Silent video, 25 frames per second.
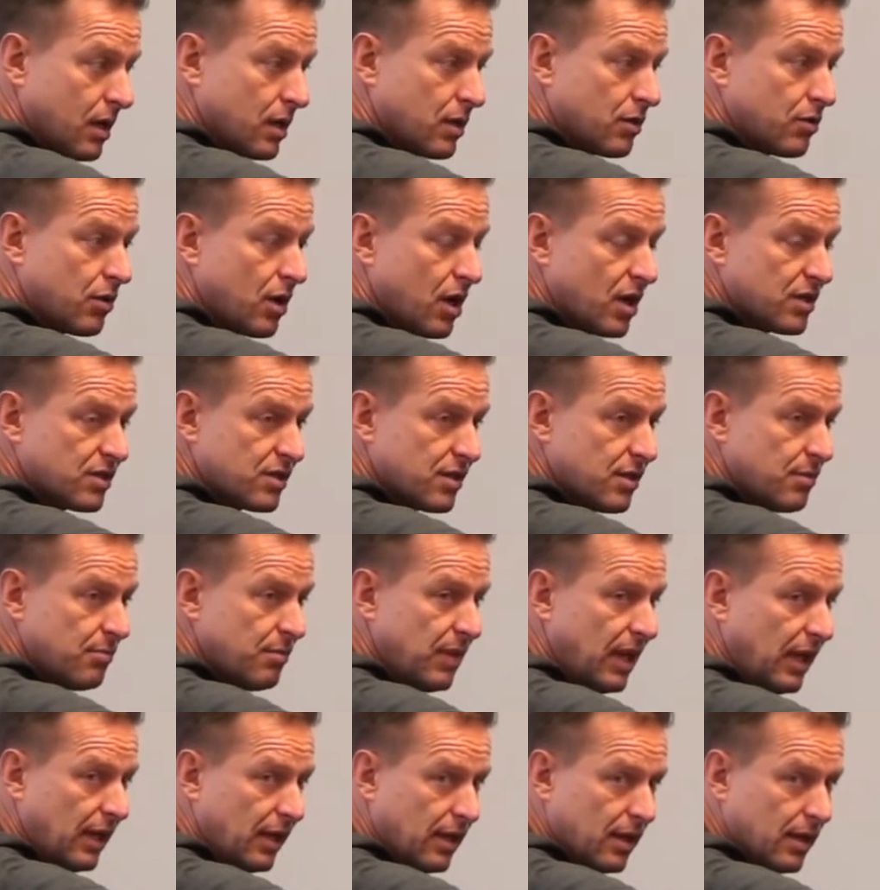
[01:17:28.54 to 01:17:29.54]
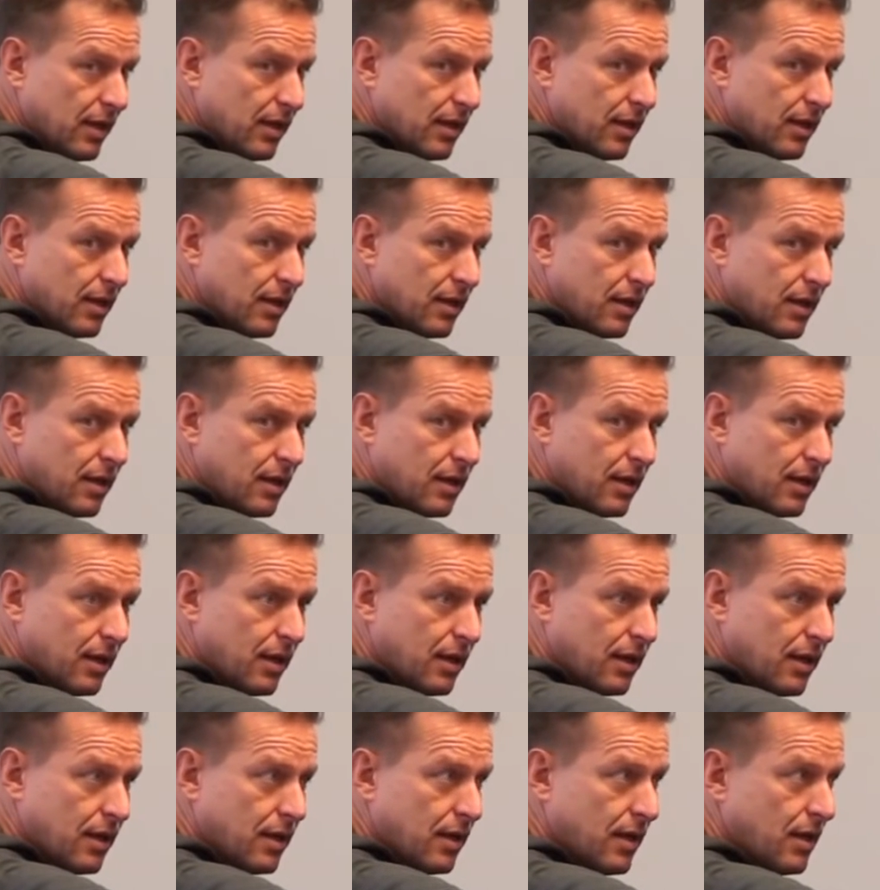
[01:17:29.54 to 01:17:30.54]
across the mean,
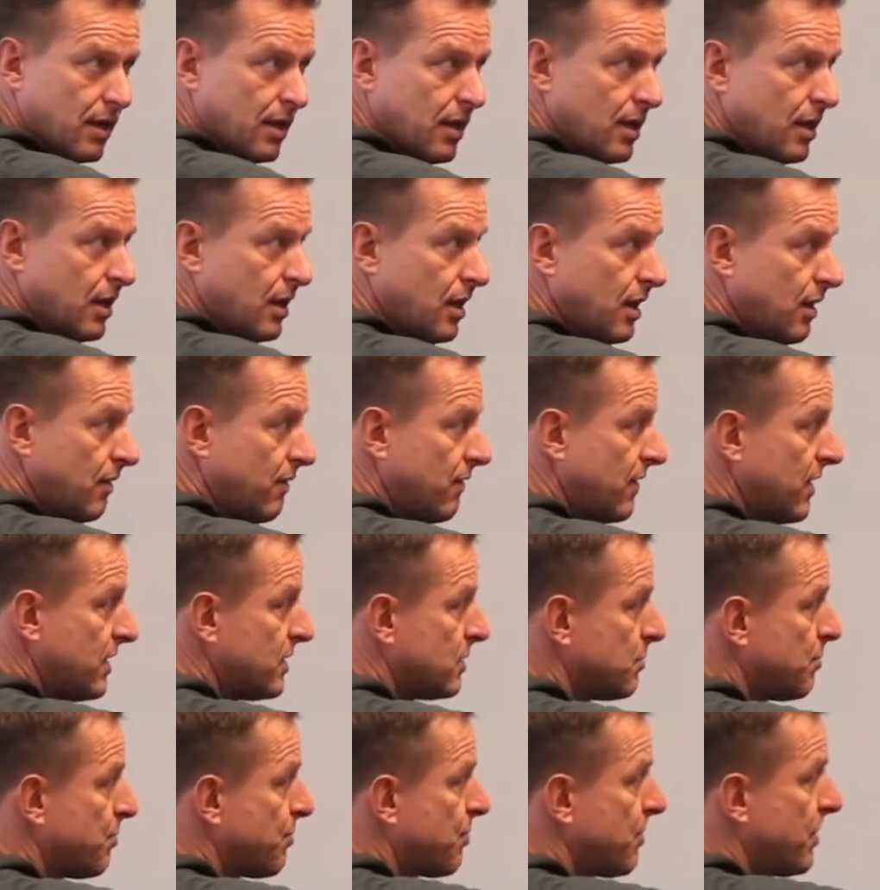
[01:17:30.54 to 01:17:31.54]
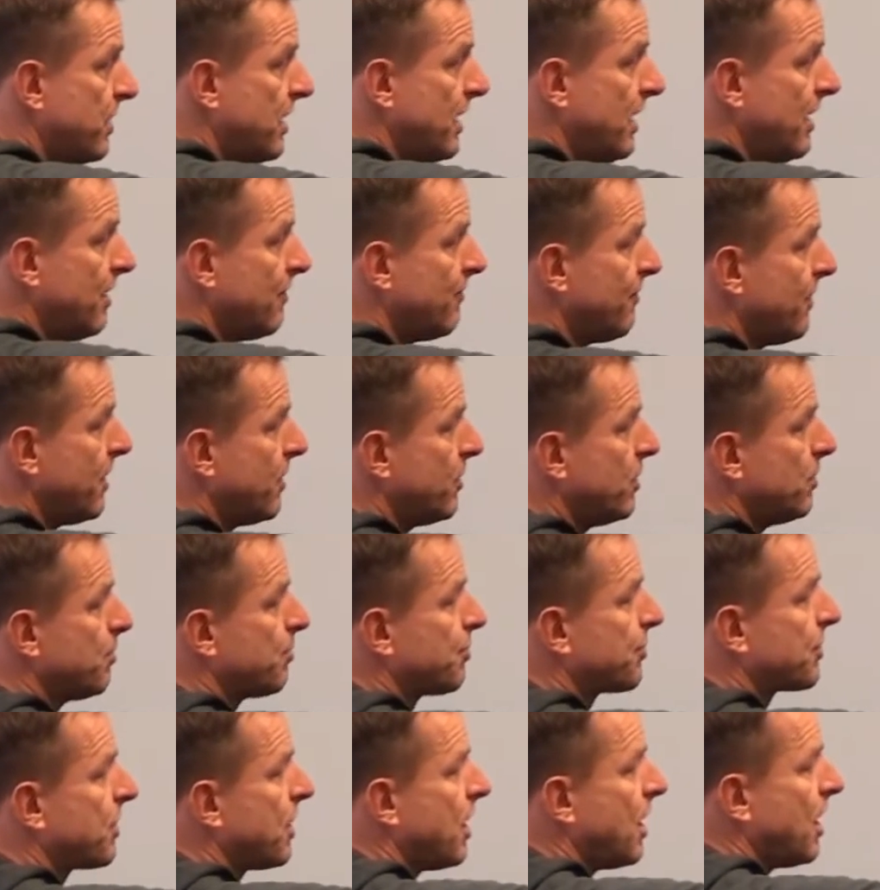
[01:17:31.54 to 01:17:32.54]
right? If they spread it very
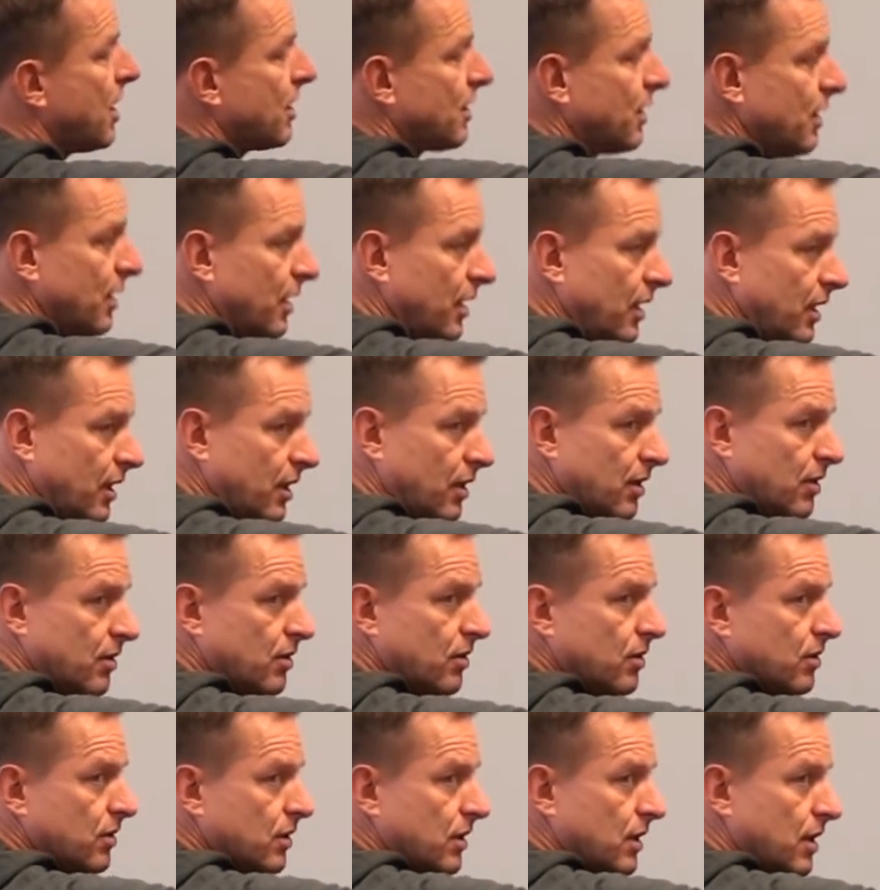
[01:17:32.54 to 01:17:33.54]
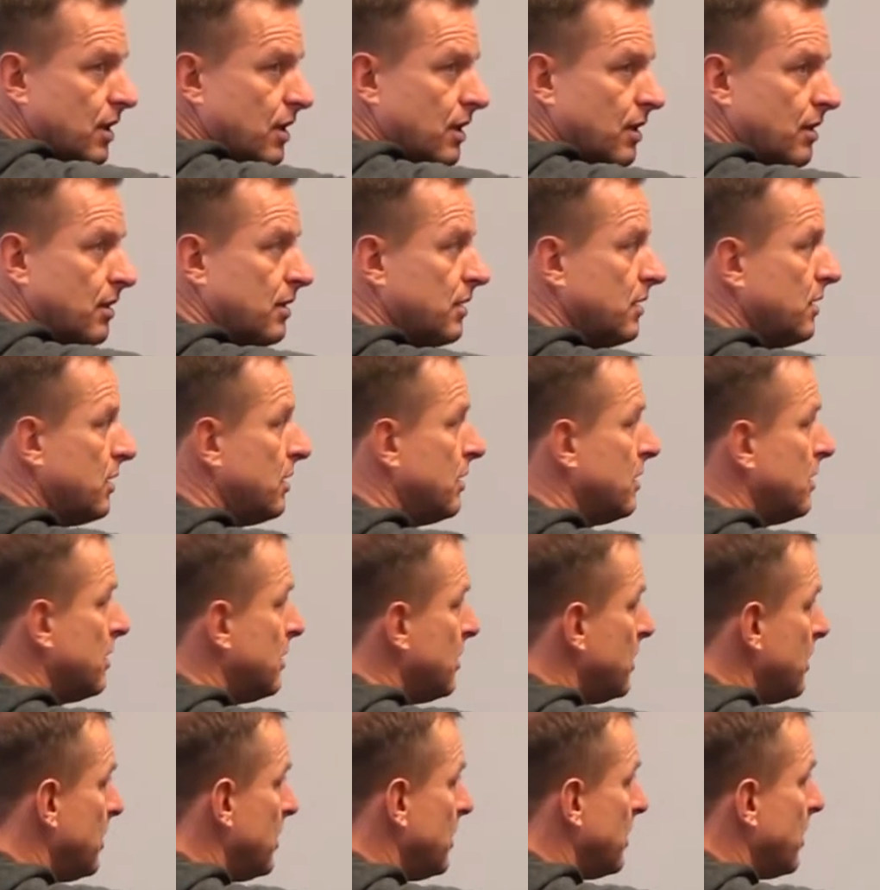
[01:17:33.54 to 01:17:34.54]
broadly,
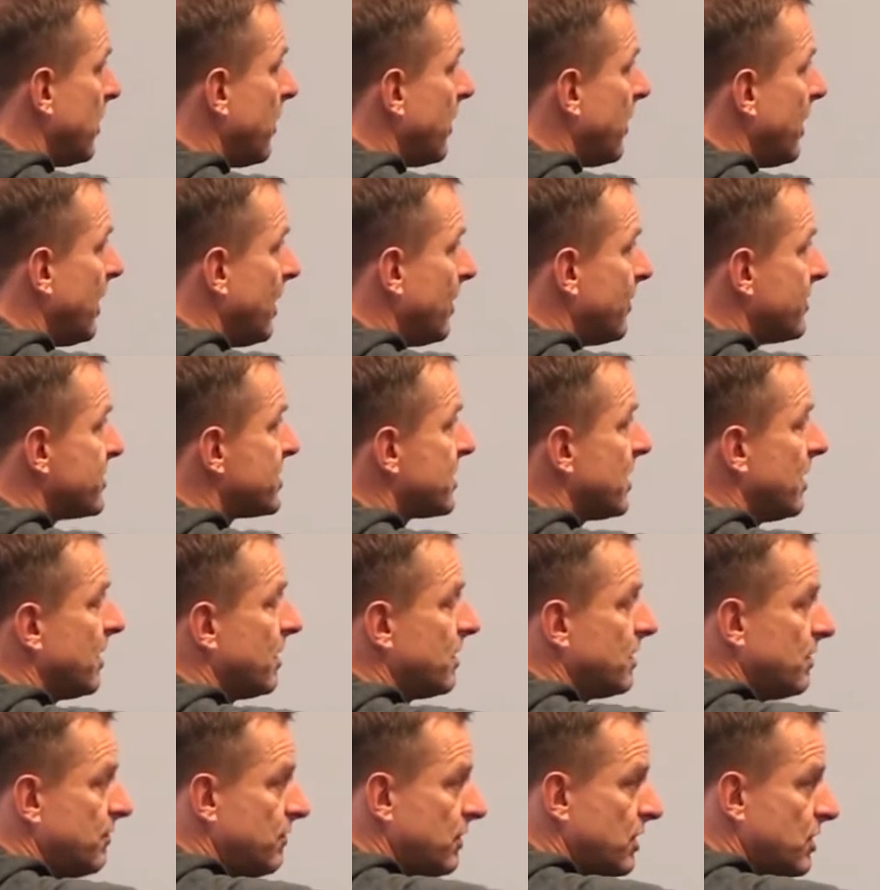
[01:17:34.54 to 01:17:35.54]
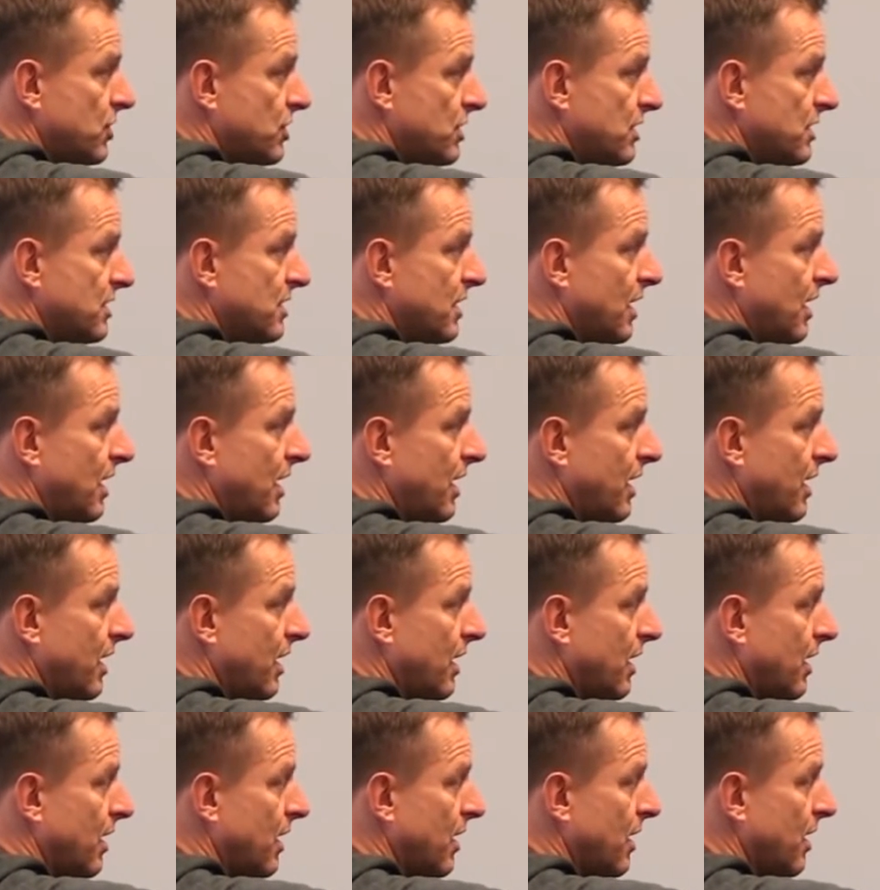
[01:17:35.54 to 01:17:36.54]
then standard deviation is
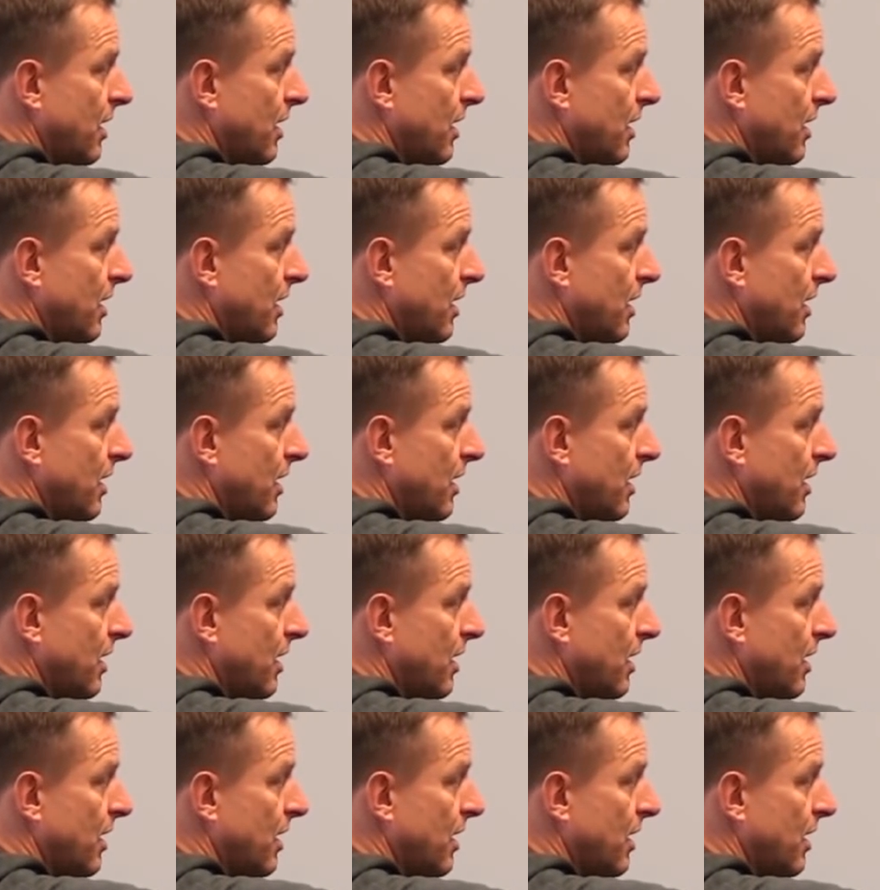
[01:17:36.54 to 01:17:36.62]
high.